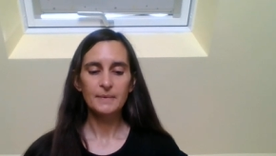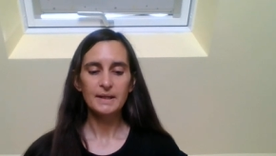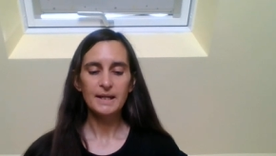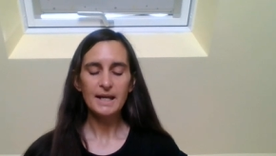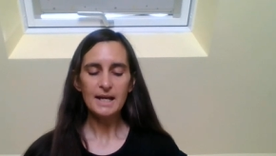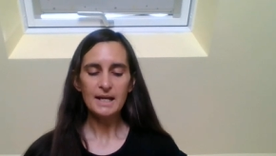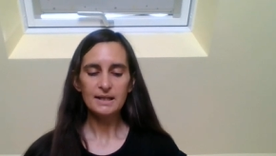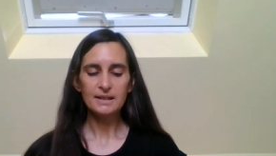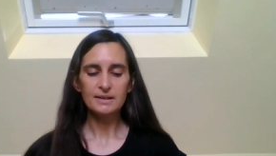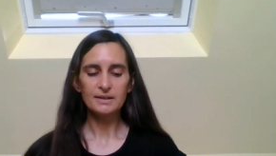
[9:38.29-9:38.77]

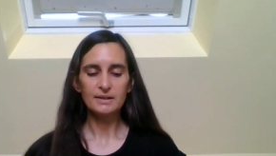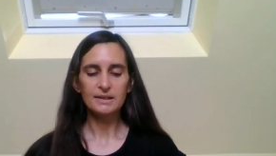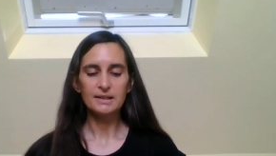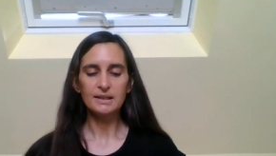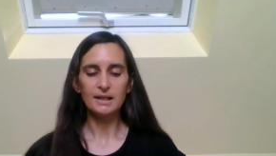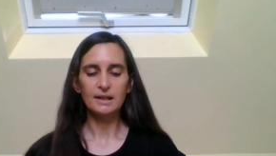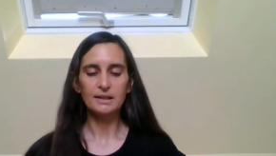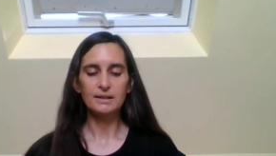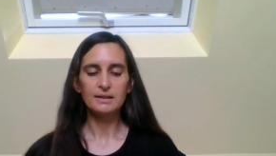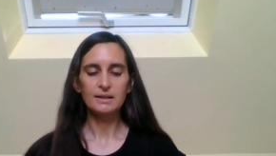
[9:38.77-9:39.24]
Yes, I
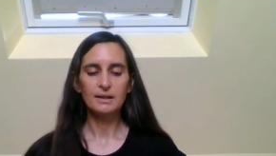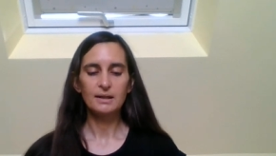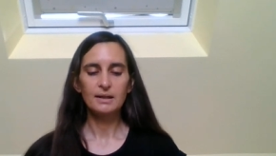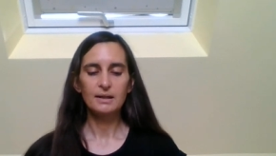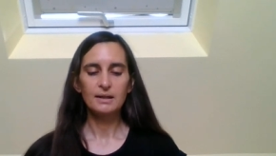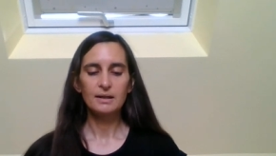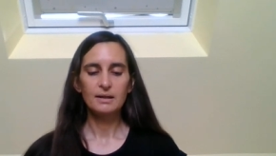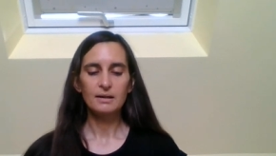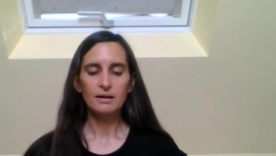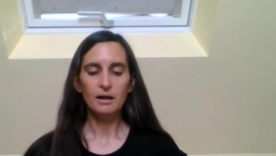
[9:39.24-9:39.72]
said.
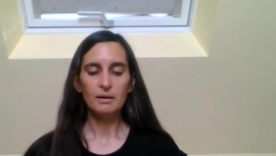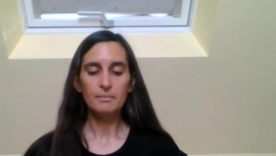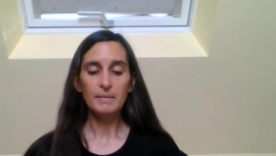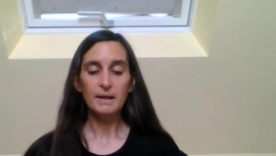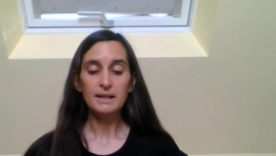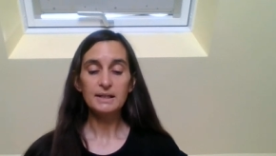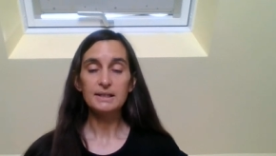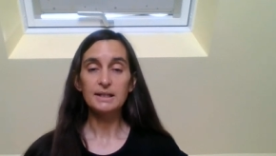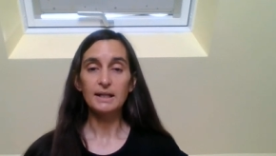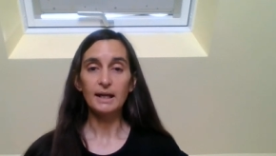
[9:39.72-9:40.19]
I
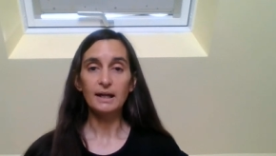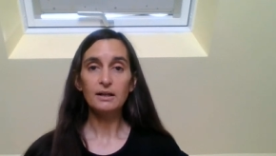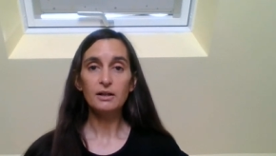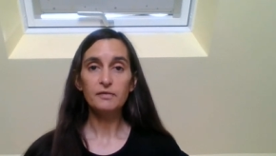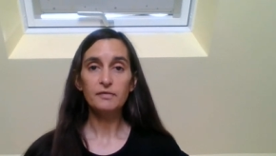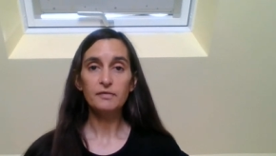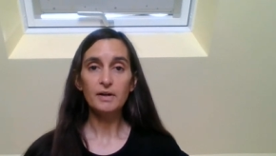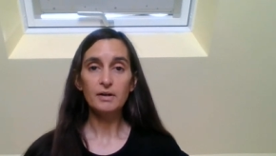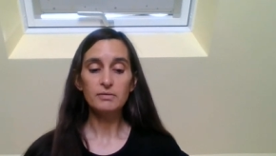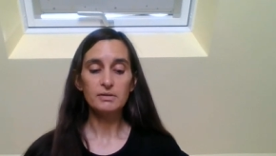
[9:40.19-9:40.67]
meant it, and I
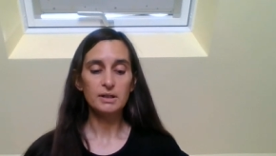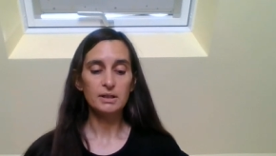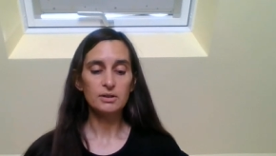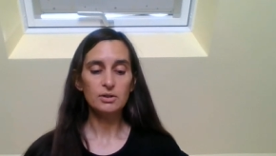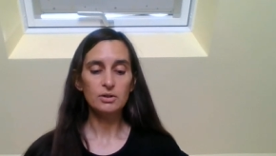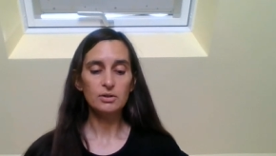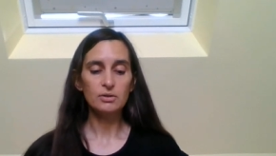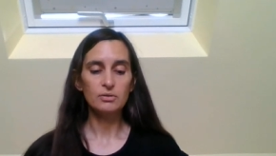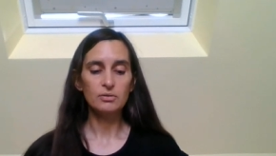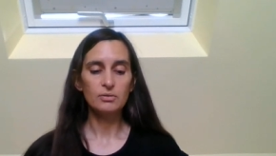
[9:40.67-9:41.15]
felt it
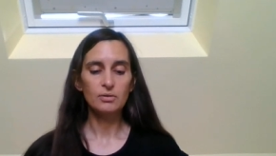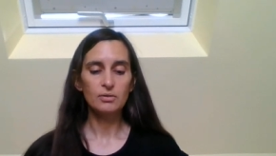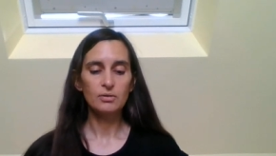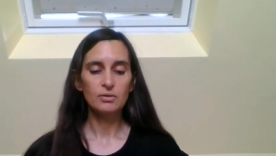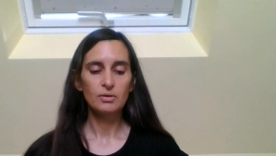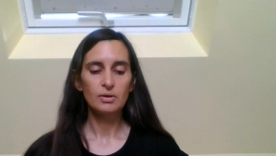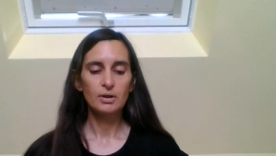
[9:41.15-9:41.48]
too.